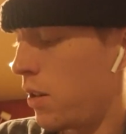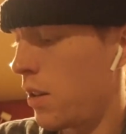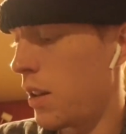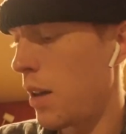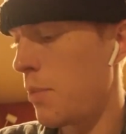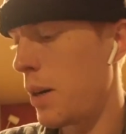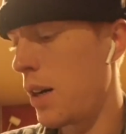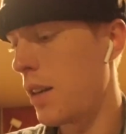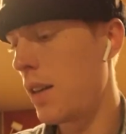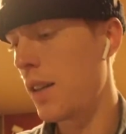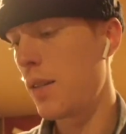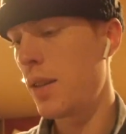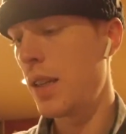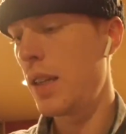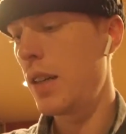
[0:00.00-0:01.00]
That button
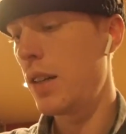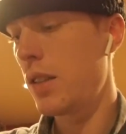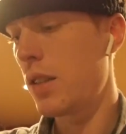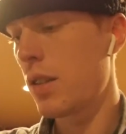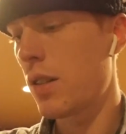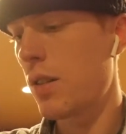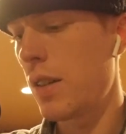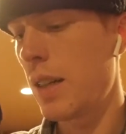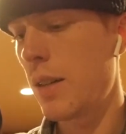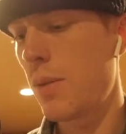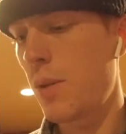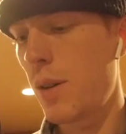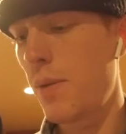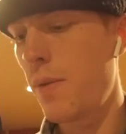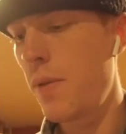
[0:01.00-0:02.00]
that here's the
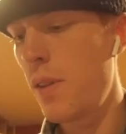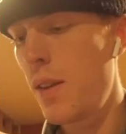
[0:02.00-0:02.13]
green one.